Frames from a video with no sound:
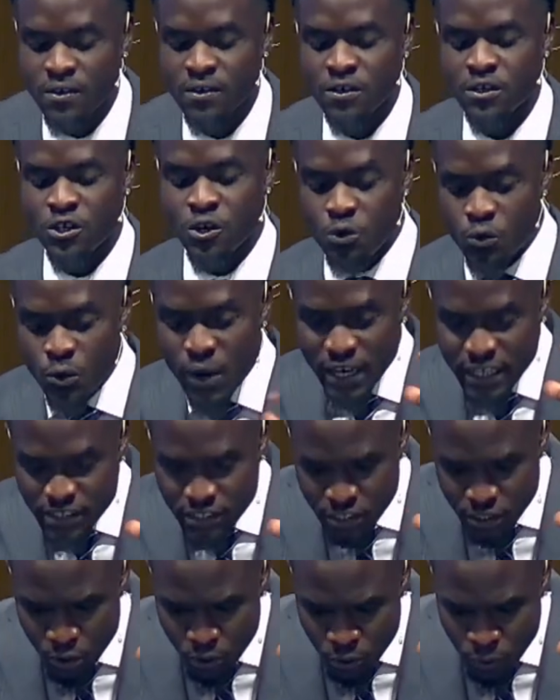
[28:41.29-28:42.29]
to
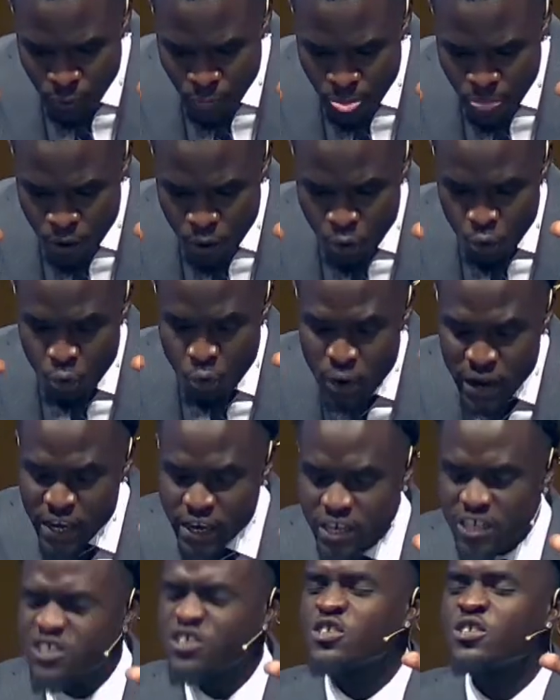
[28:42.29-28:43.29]
rescue
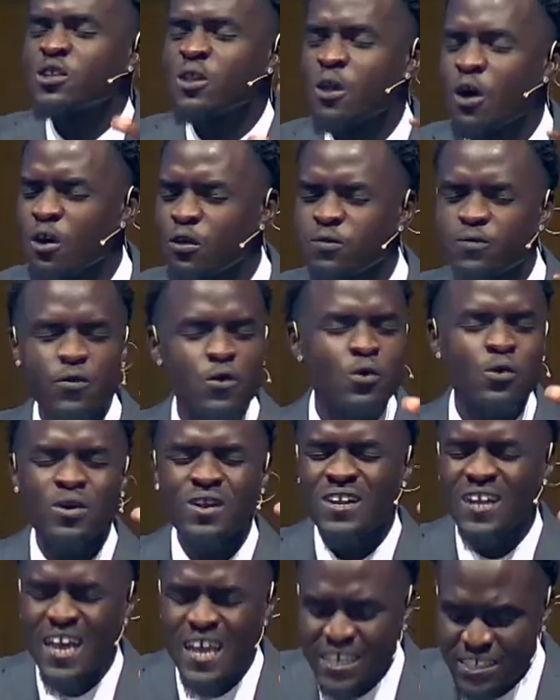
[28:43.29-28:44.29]
weak, slothful,
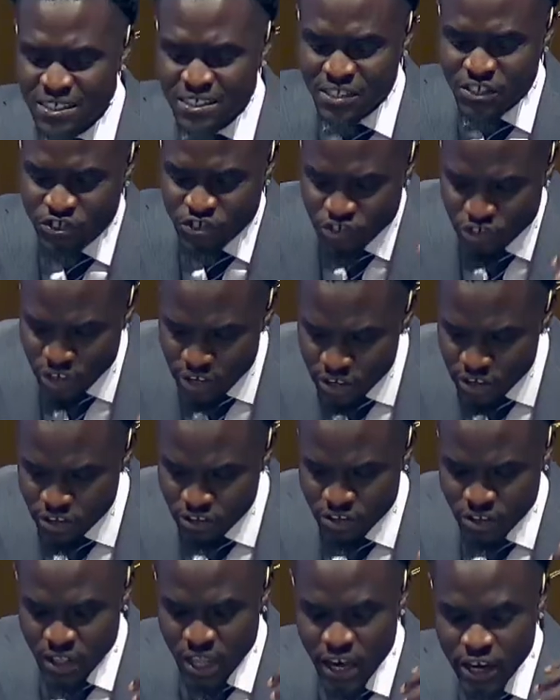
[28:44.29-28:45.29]
lazy
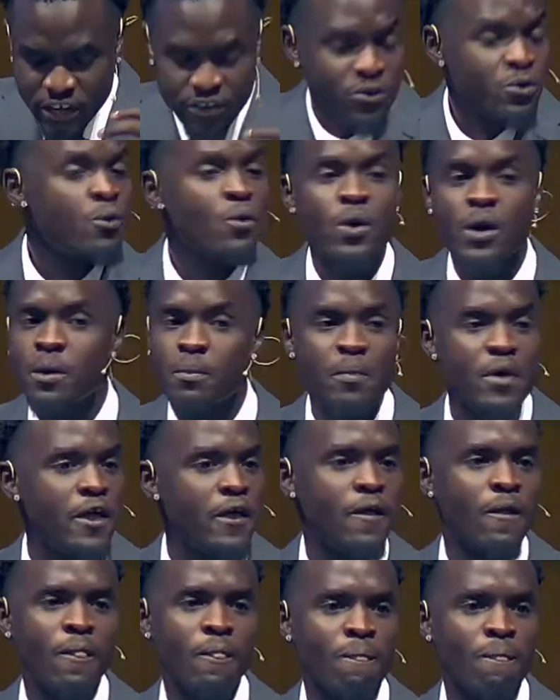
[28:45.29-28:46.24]
sinners like you and me.